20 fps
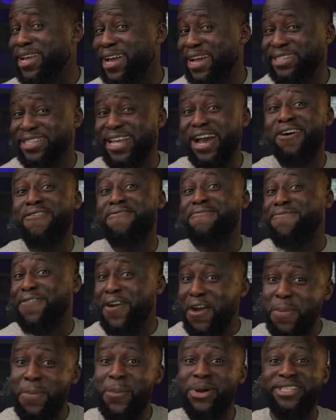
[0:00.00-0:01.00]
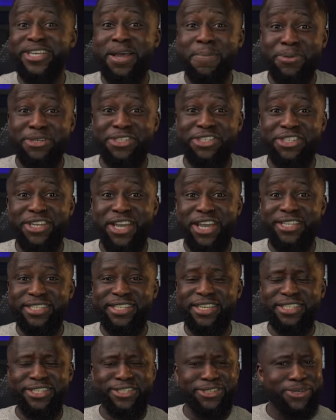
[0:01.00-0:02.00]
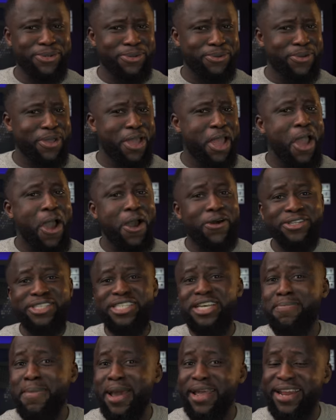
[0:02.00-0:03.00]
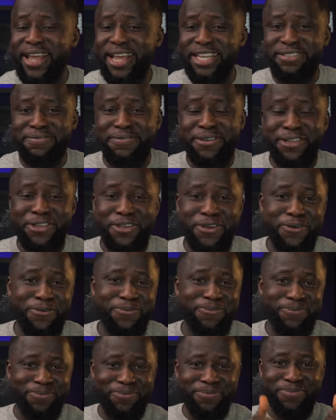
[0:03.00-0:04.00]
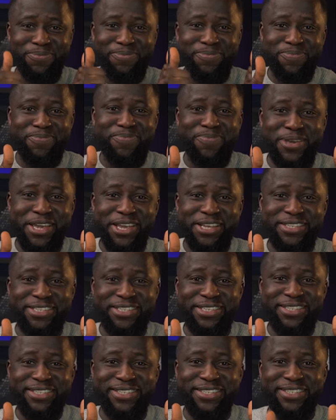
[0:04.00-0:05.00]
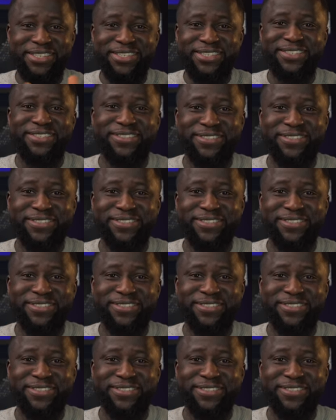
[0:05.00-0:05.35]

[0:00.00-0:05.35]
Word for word: that. I'll very much appreciate it. So until my next video, peace.